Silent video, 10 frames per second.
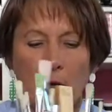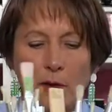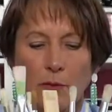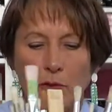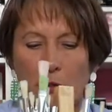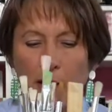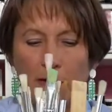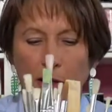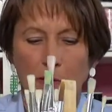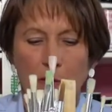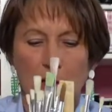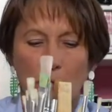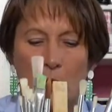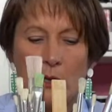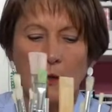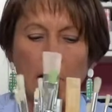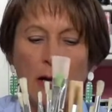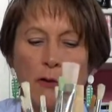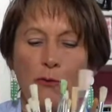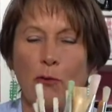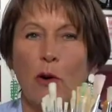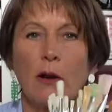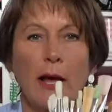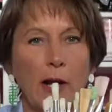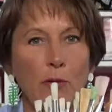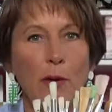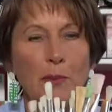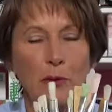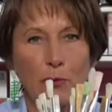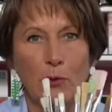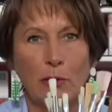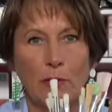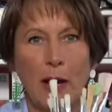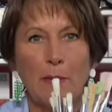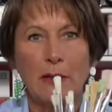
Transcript: Oh, we should have an empty one for like a ripping ruler, right?